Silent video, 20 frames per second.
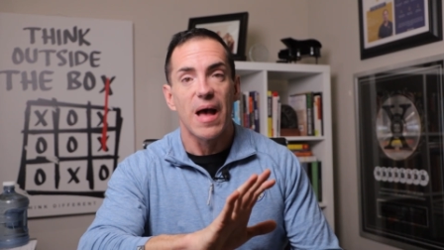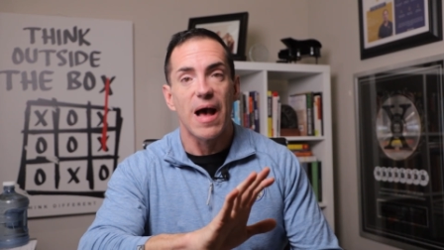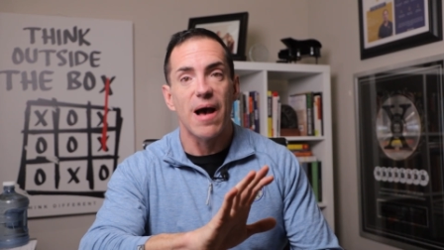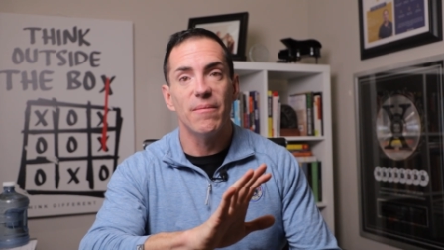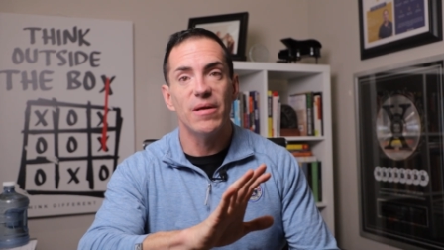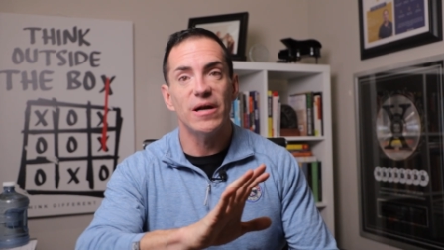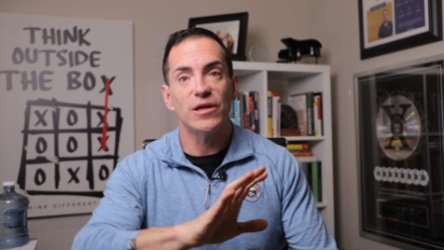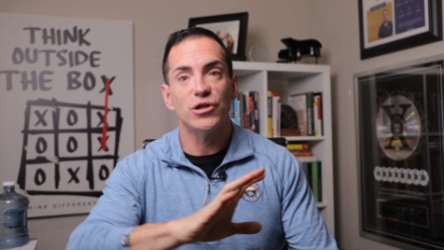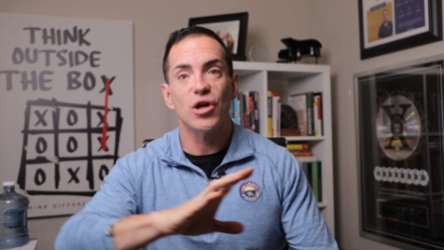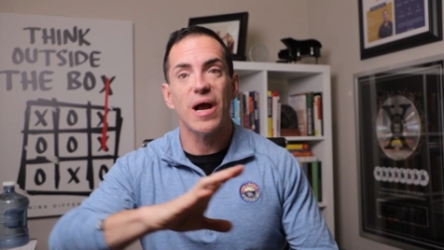
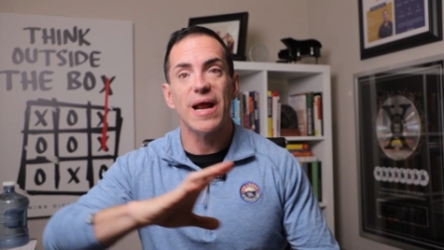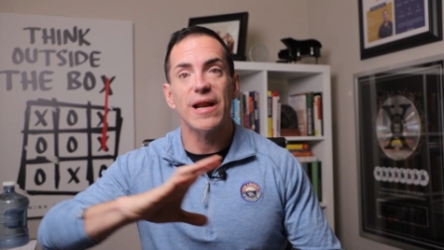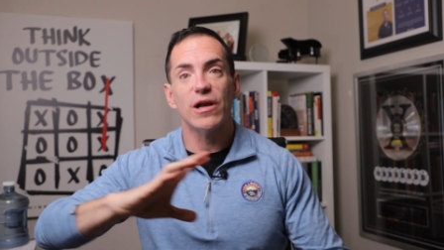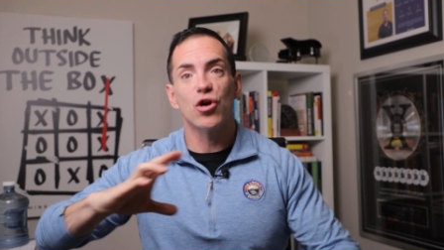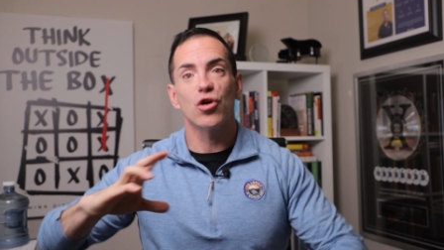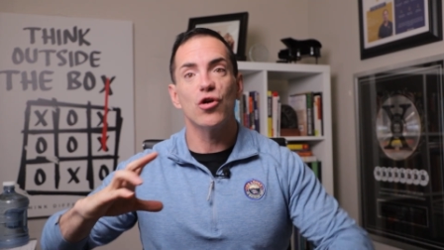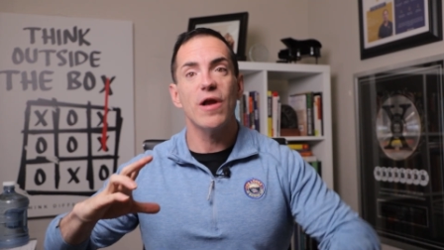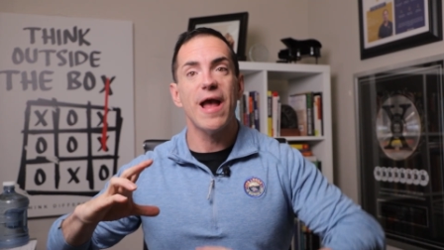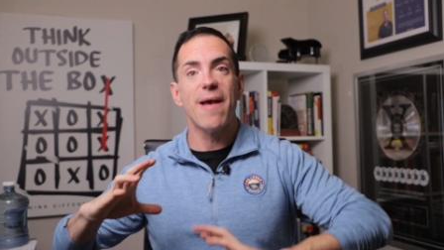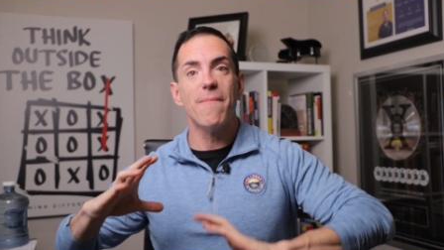I'm going to try to
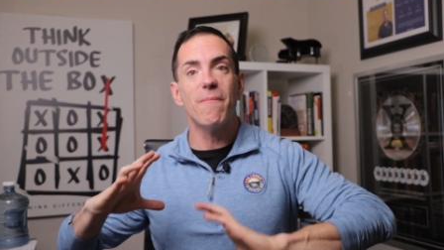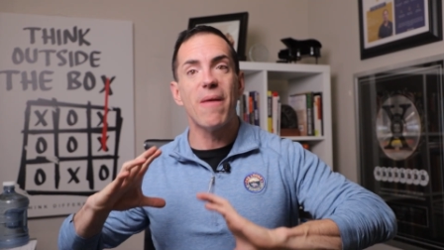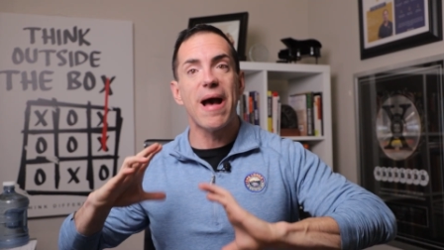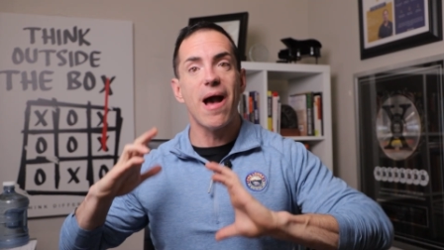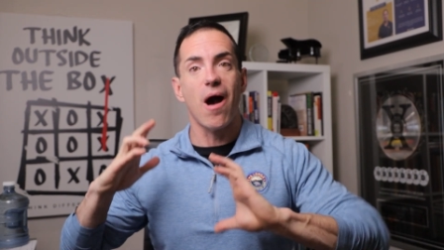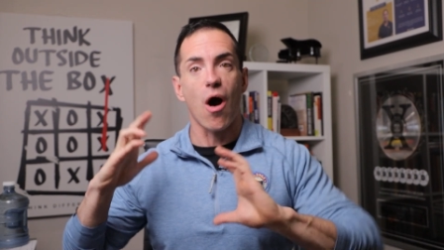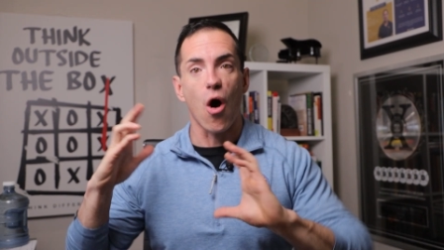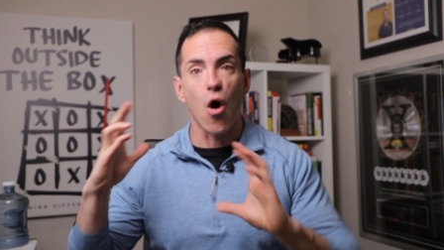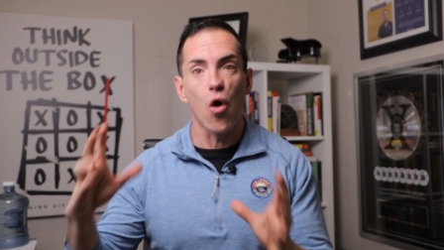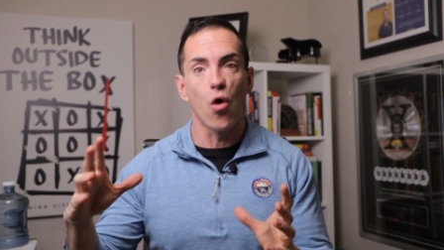create
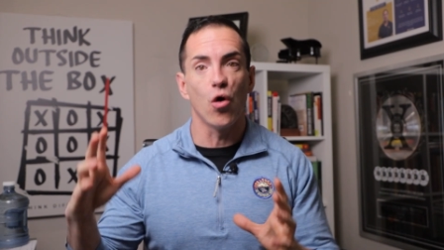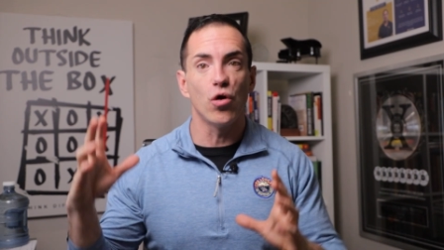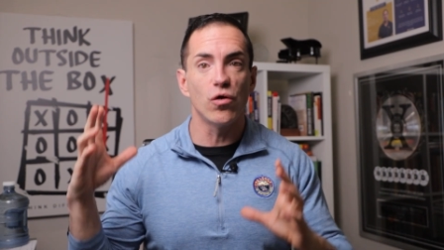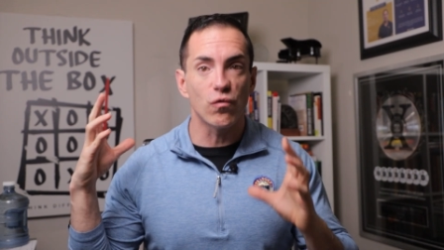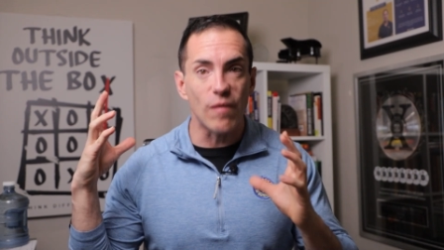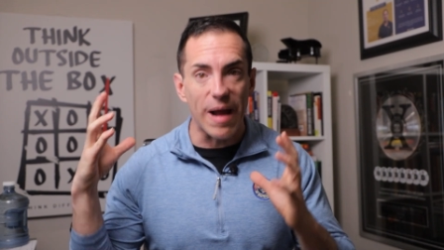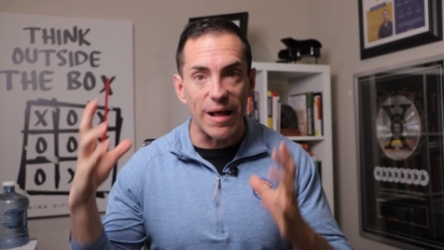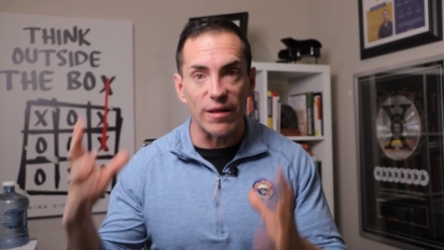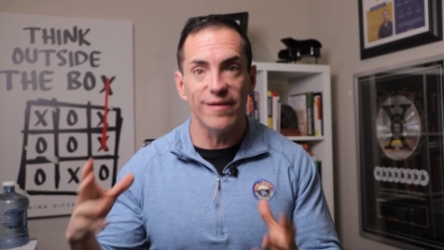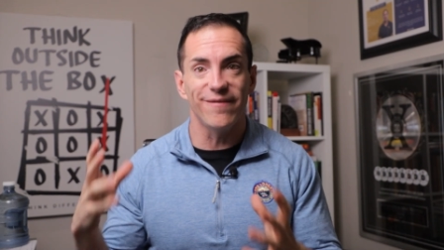my own
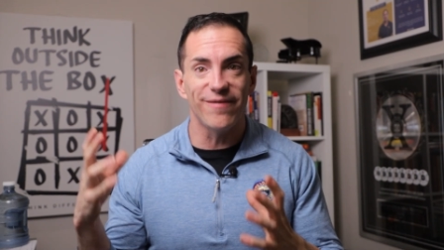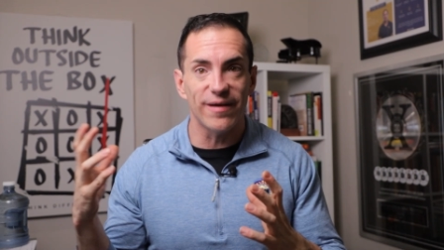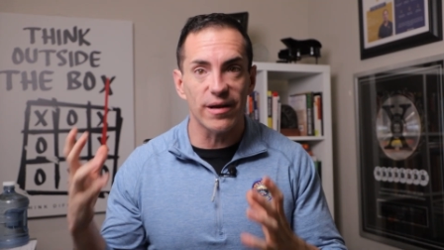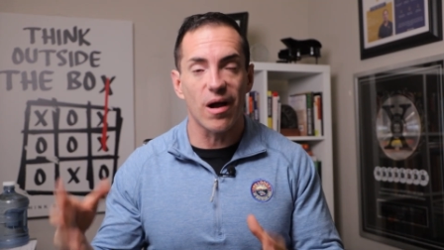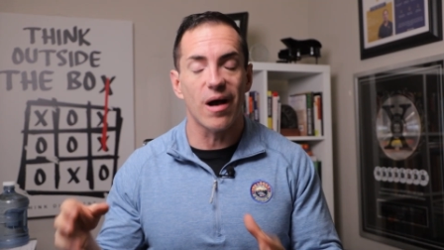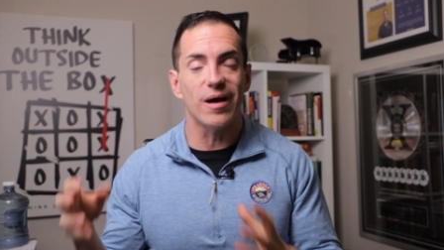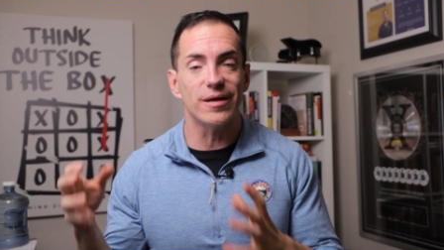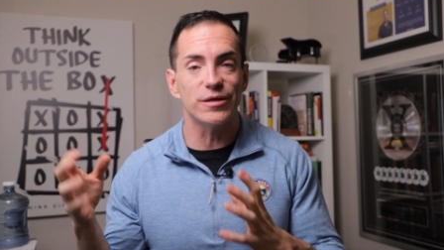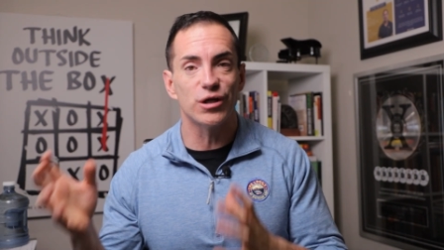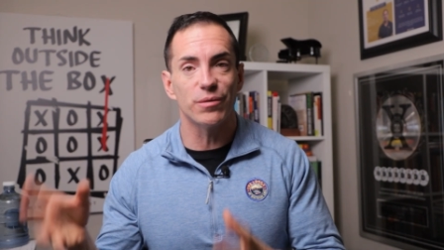
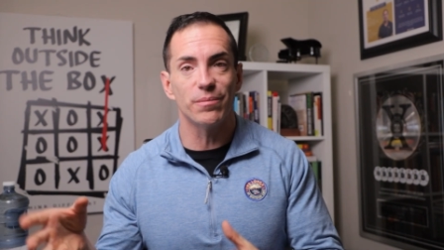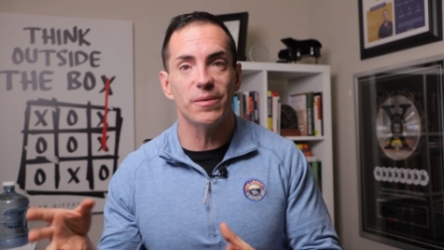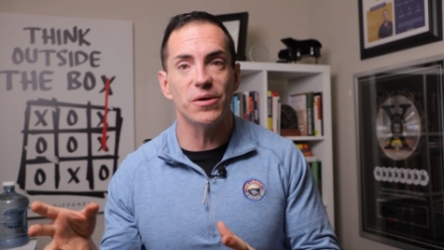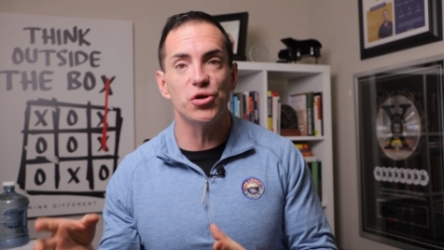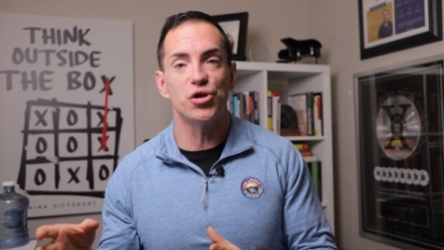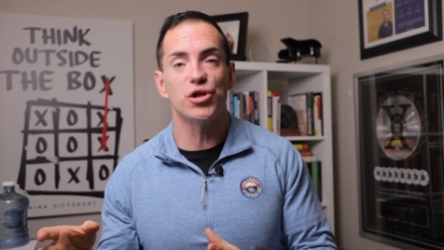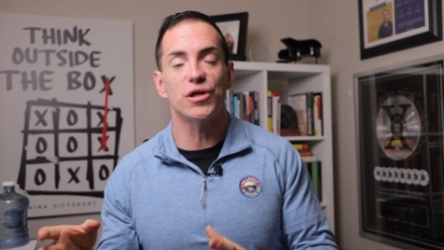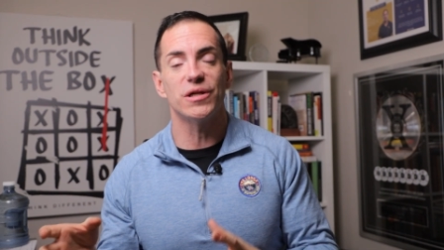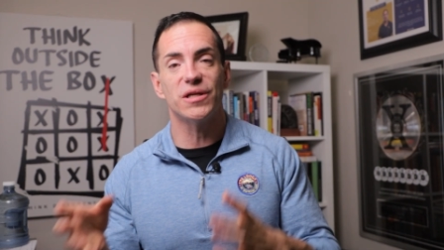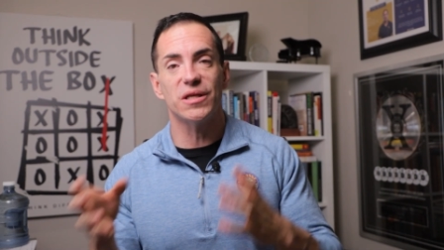relevant
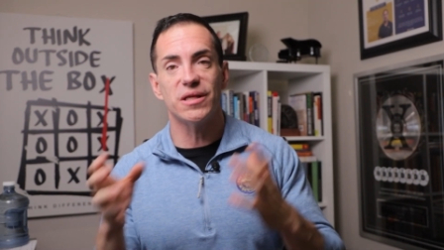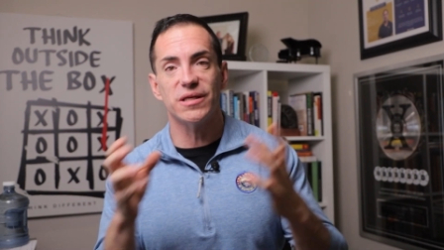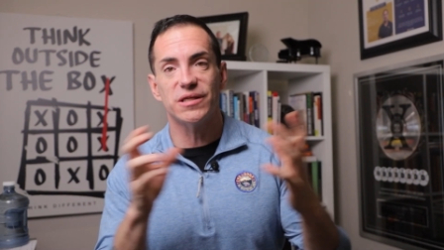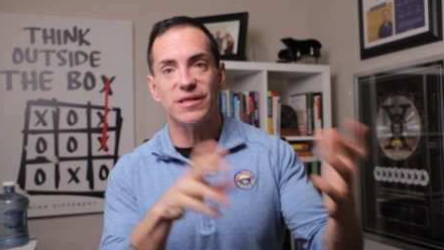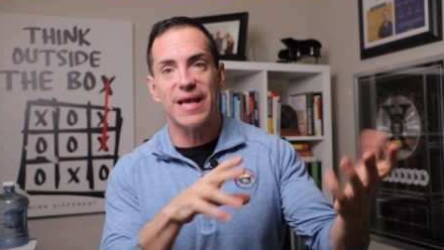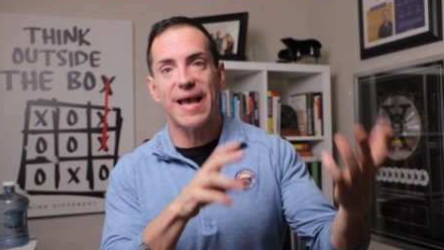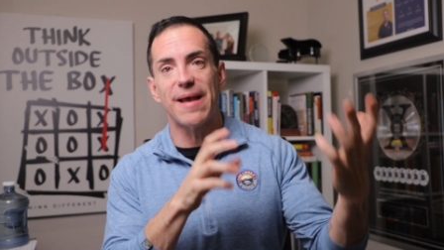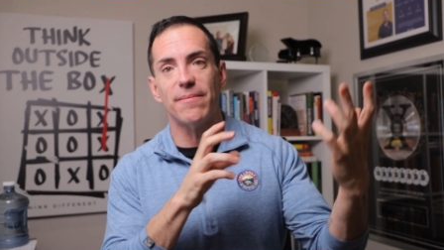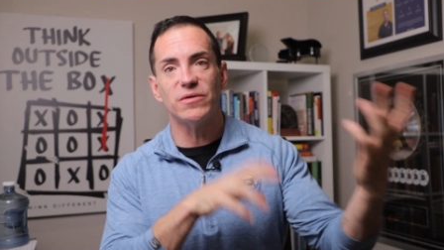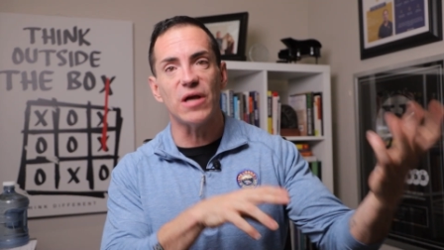contribution to the
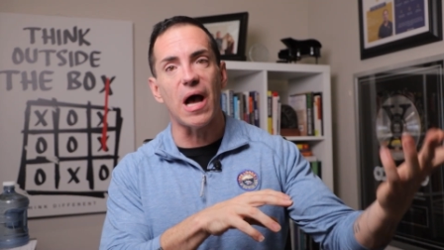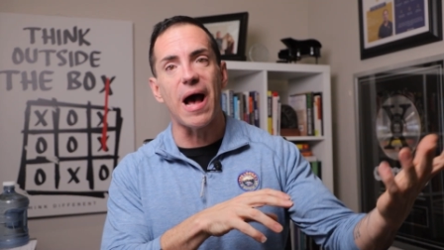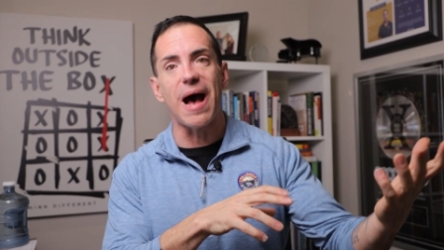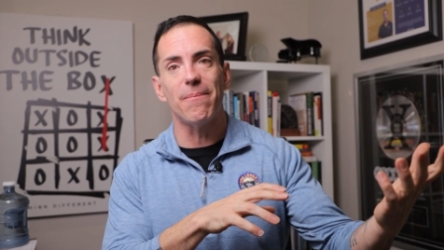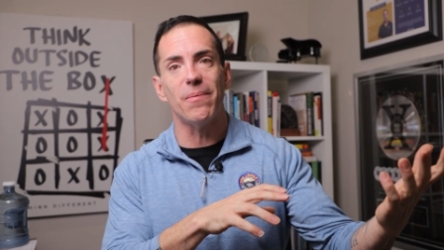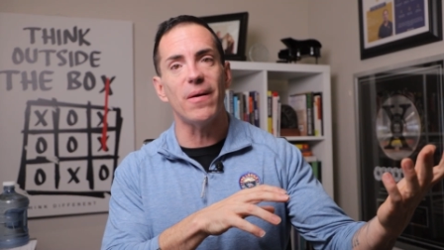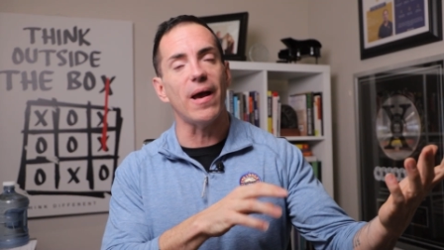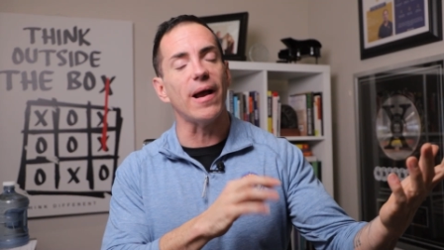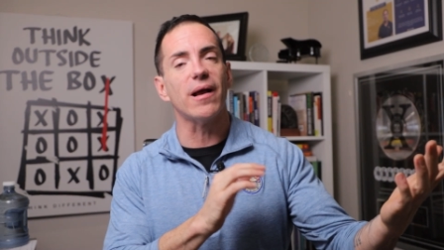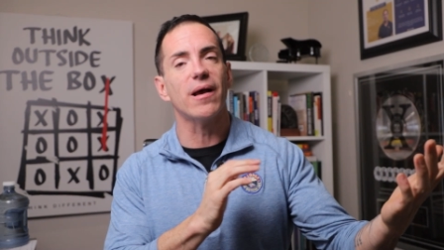same
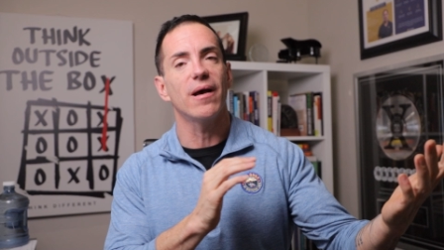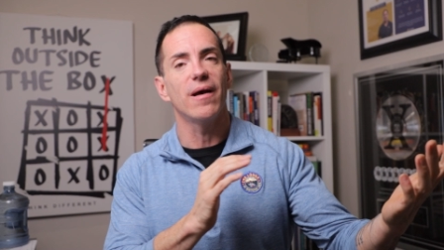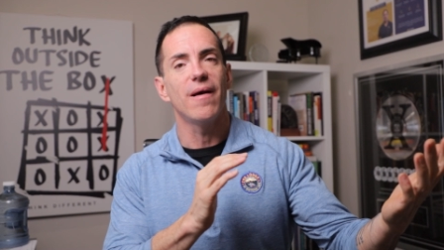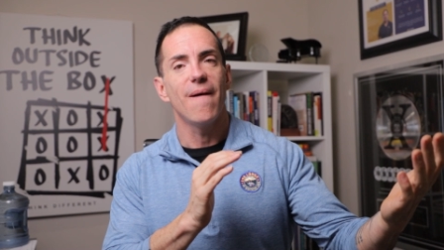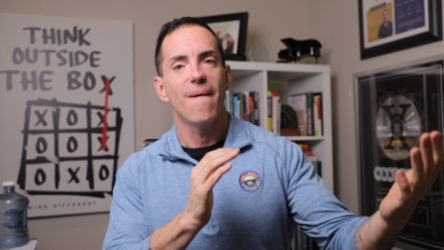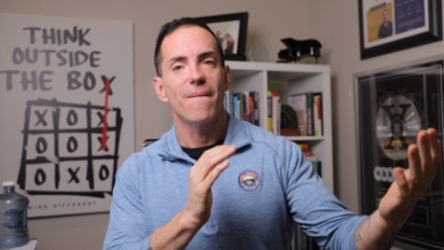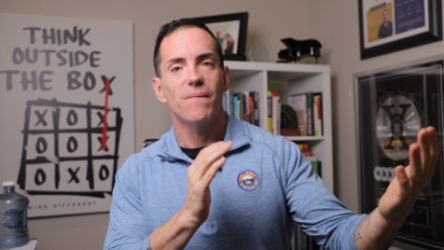topic,